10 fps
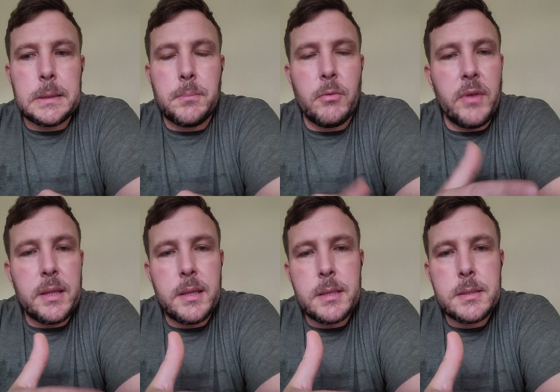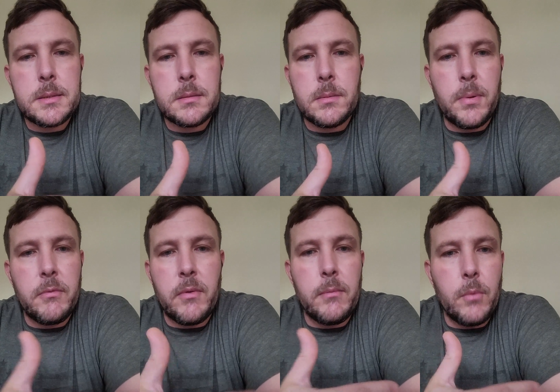prevent
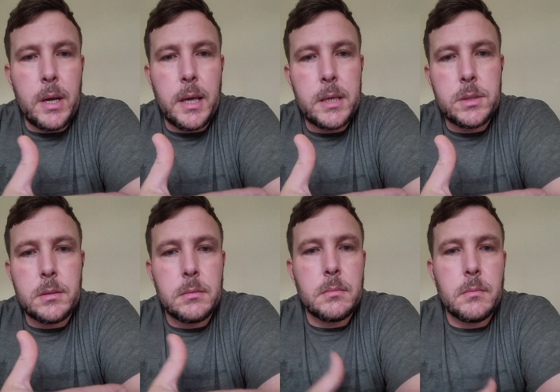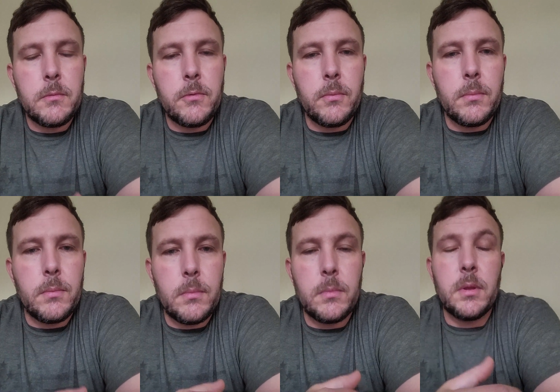radiation
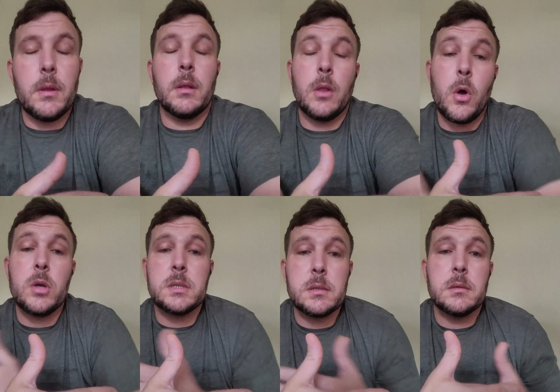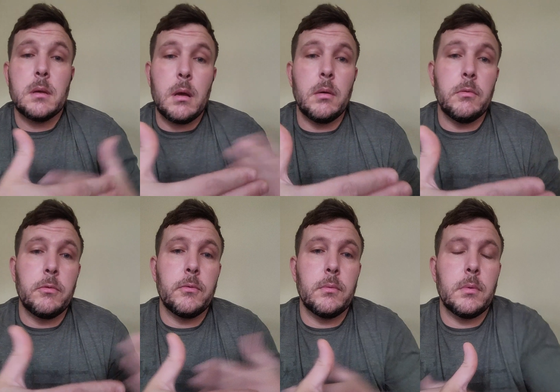from the loss
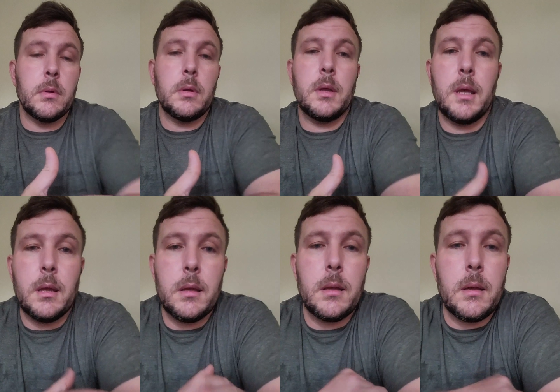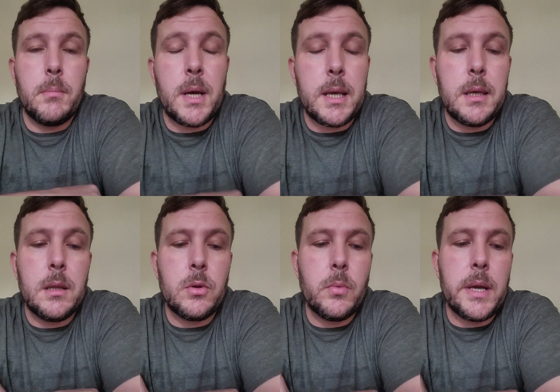of body
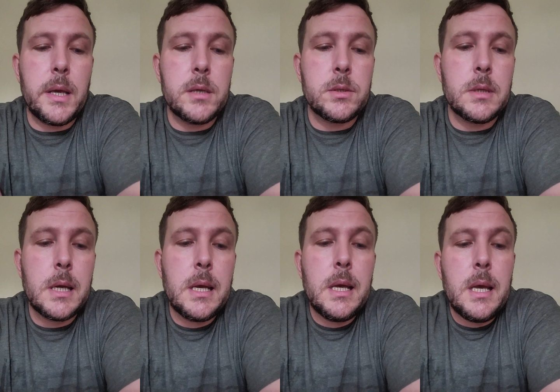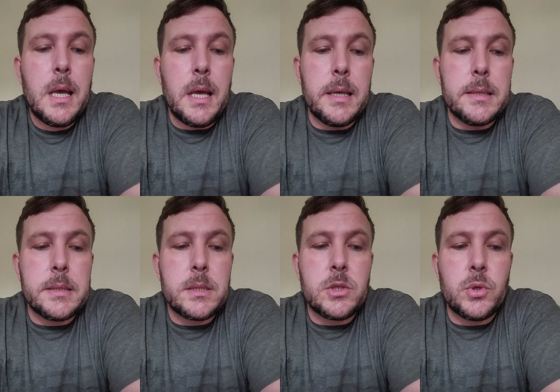heat through radiation,
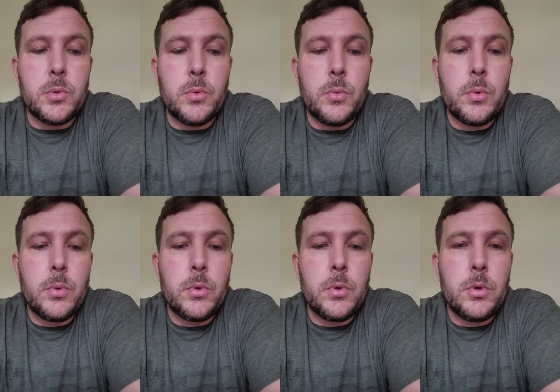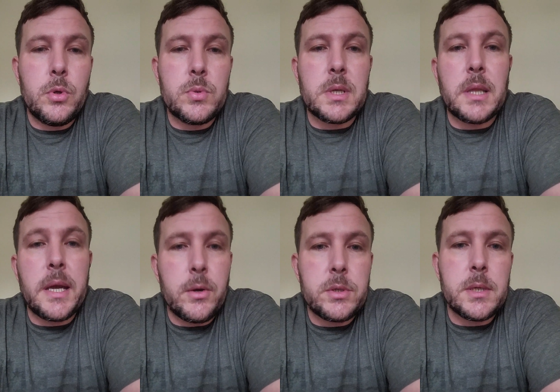is to use a
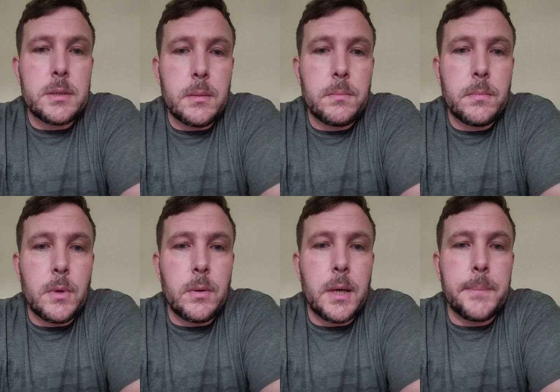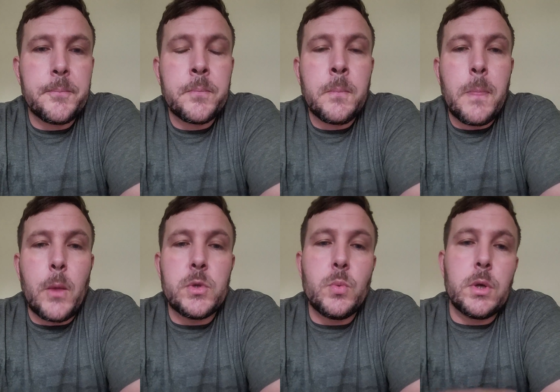layer system. Okay,
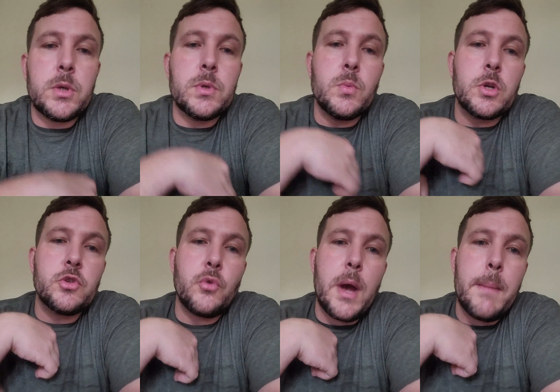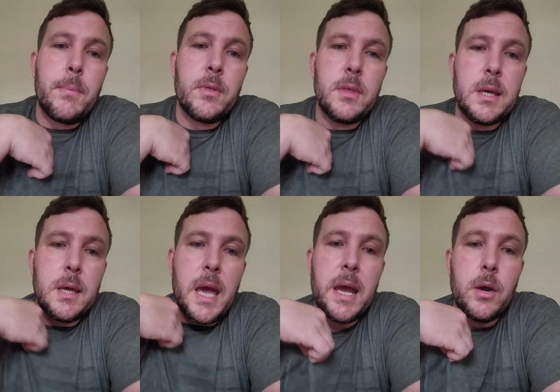what you want to do is you want to trap
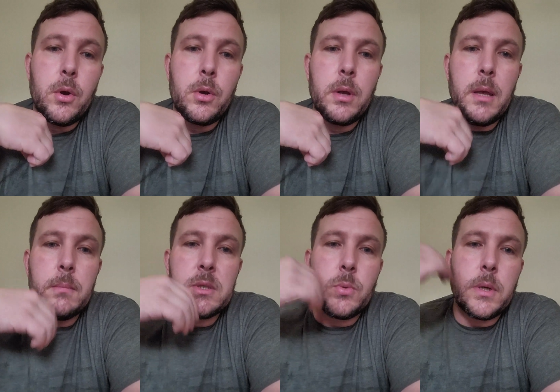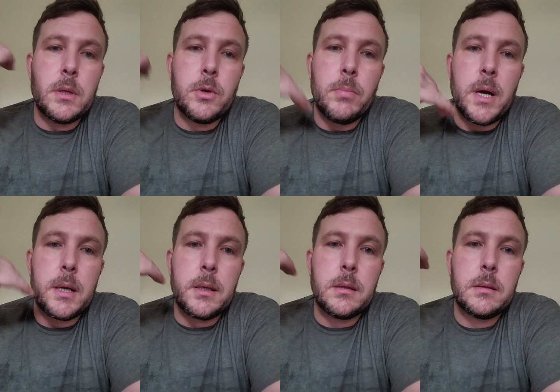the air in between your
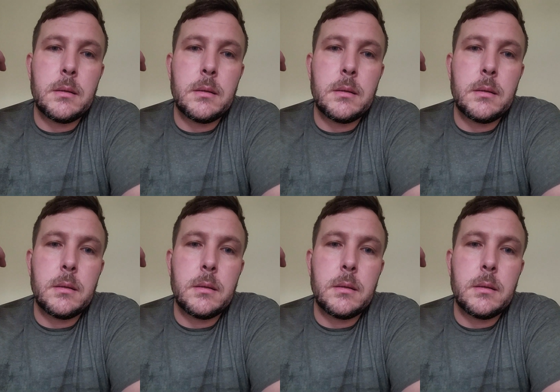body